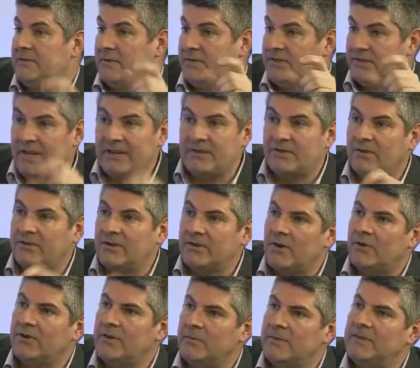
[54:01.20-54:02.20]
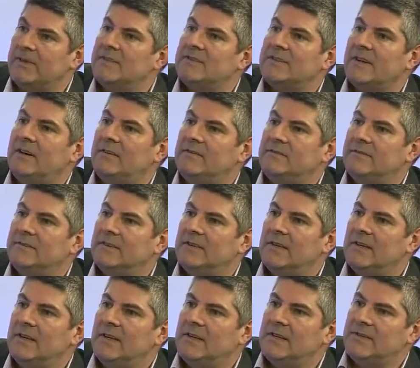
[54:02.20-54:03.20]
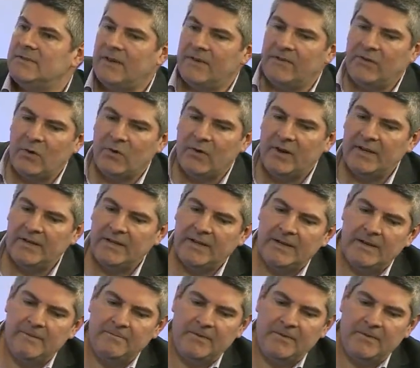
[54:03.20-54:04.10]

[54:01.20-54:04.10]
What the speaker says: which is centered on the document itself. So if you're in,